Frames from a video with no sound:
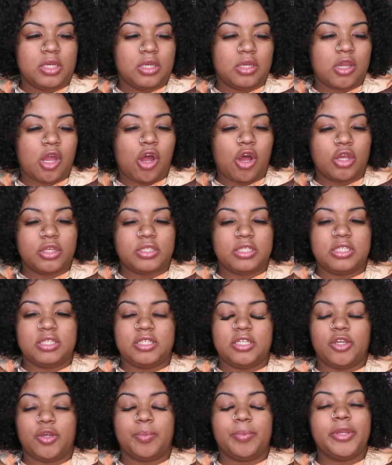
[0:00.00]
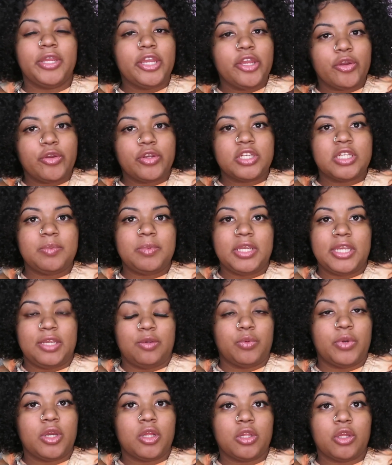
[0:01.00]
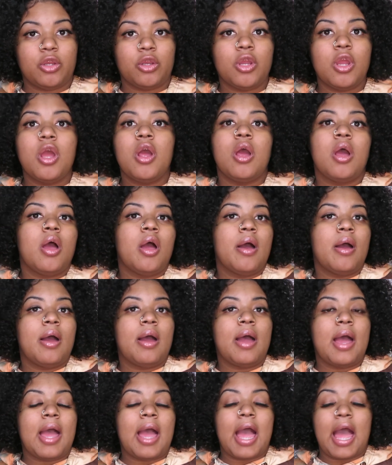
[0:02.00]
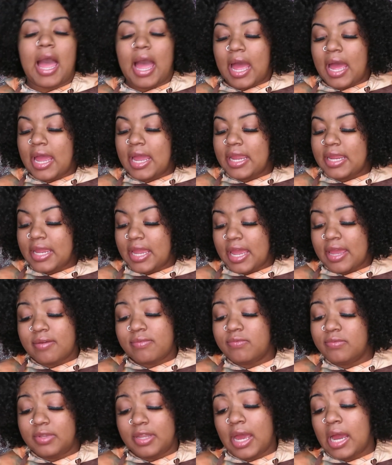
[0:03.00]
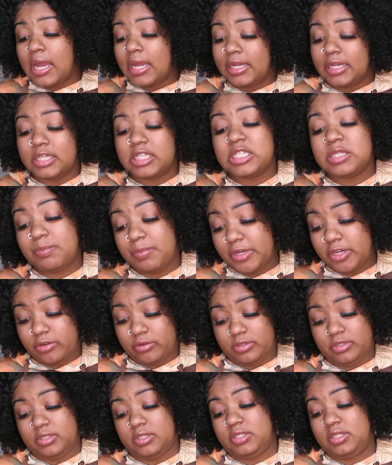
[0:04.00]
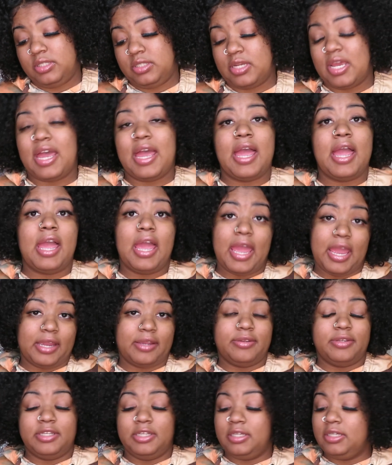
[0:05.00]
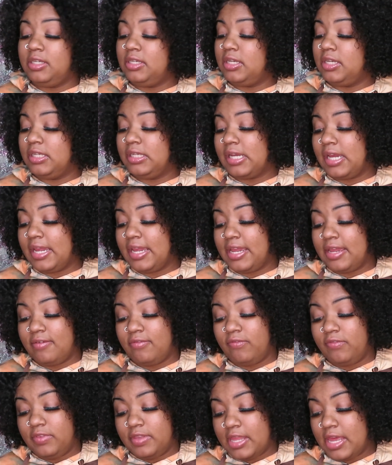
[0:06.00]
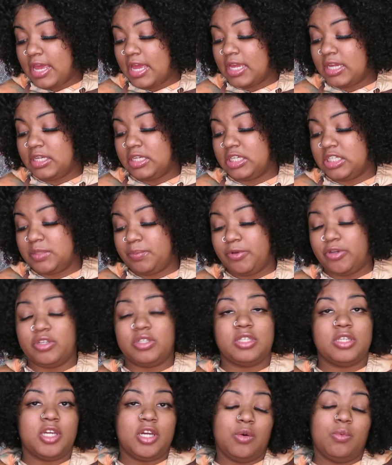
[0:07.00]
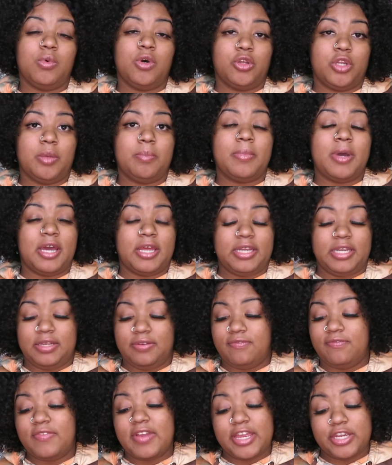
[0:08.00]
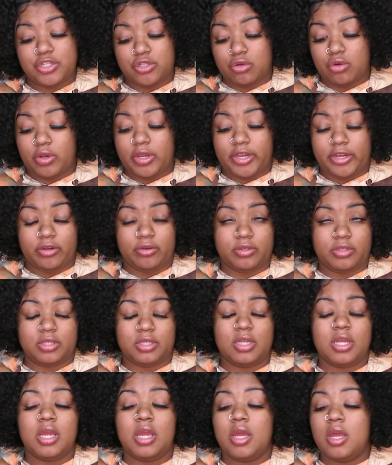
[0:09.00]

Causes their periods to be irregular. I have not experienced acne, and I have not experienced unwanted body facial hairs.